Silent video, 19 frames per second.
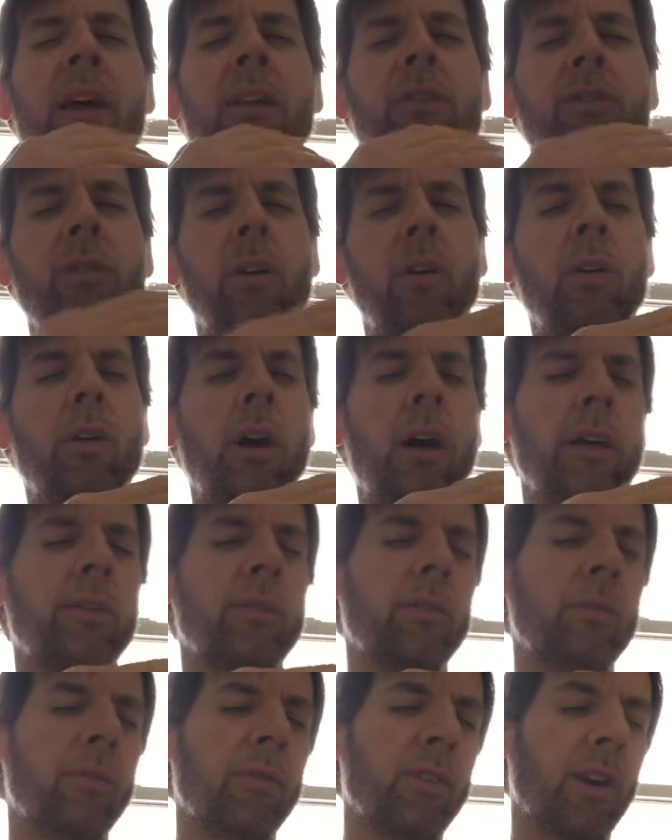I
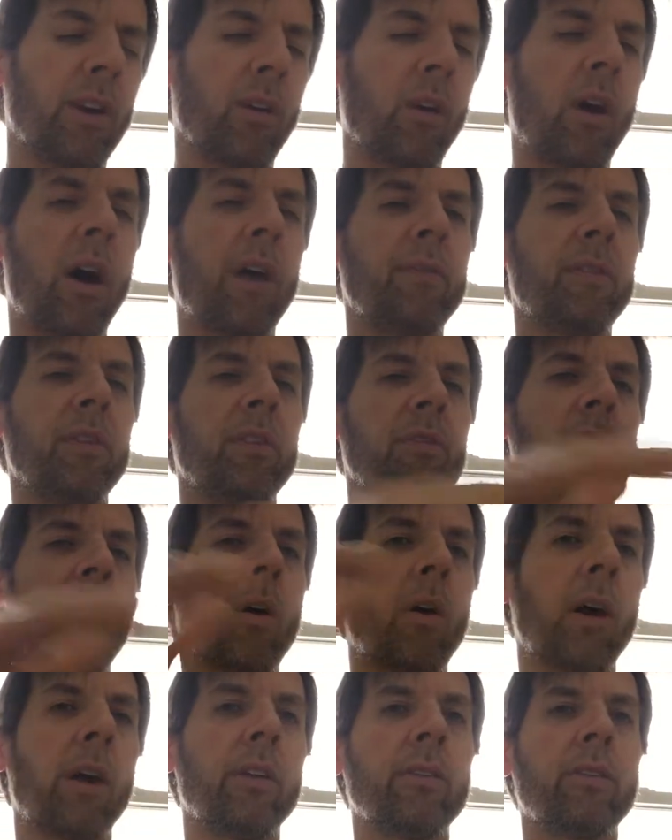veer off as
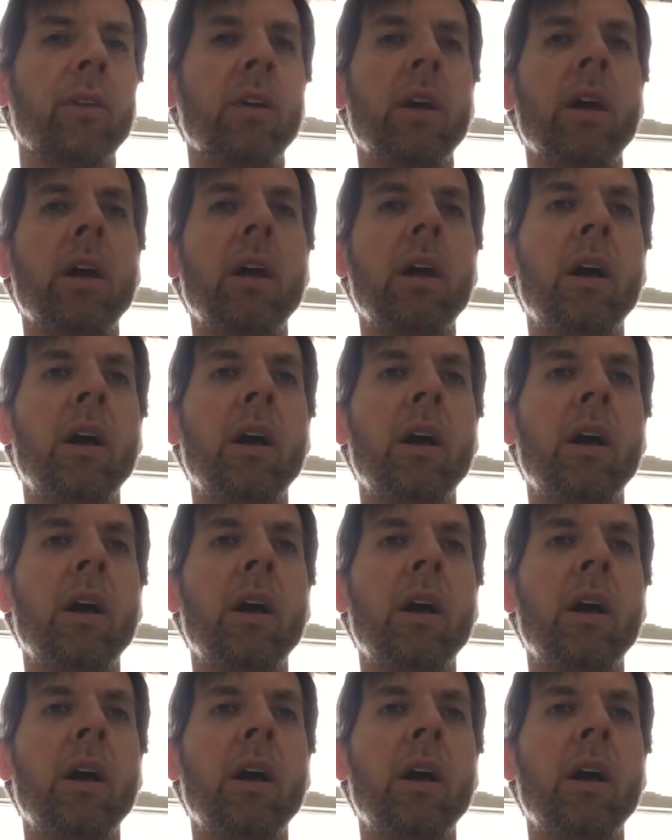far as